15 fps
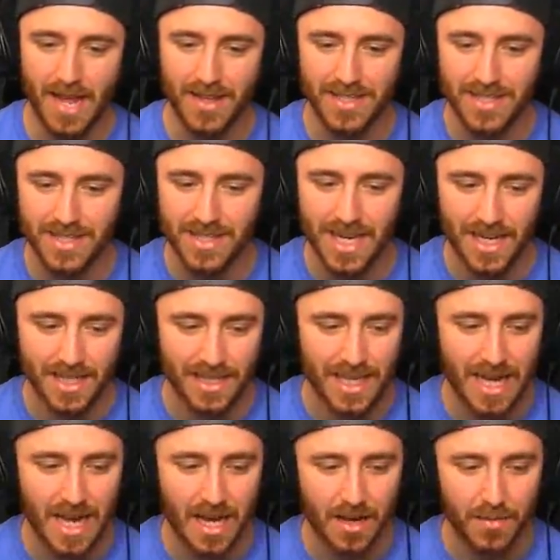That's the second
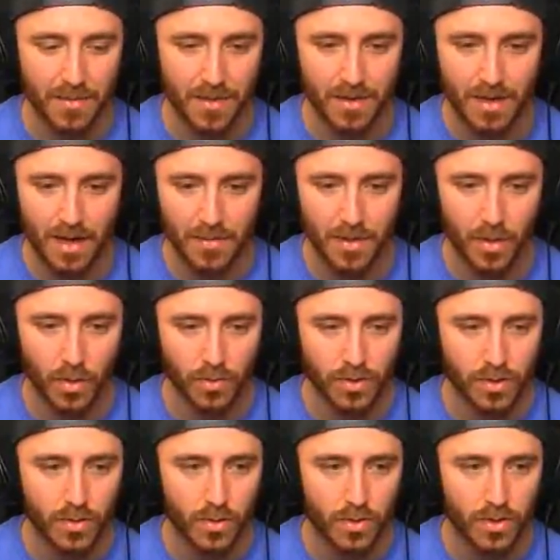time I've been holding the
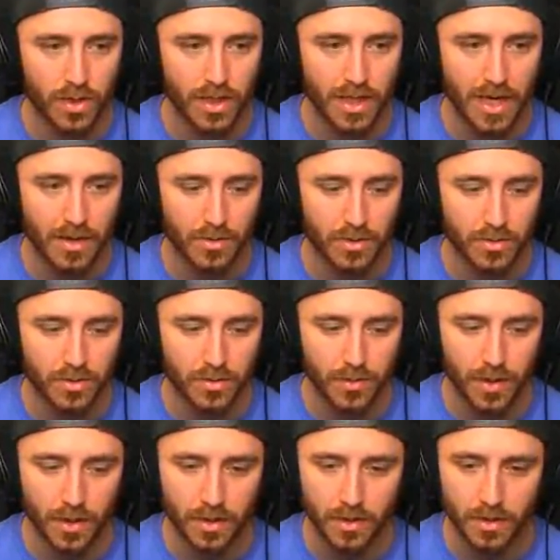corner and he outshoots
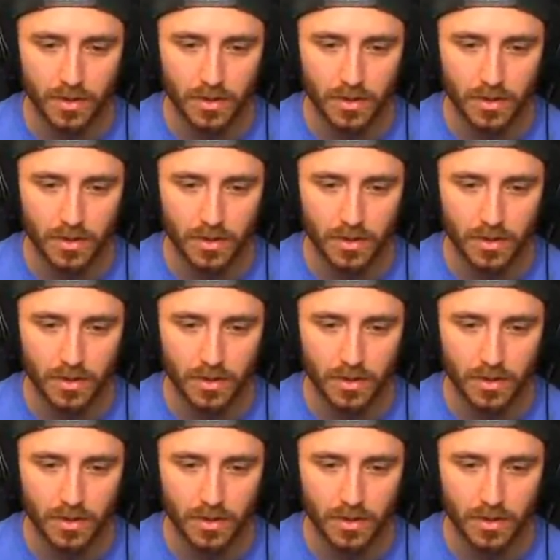me.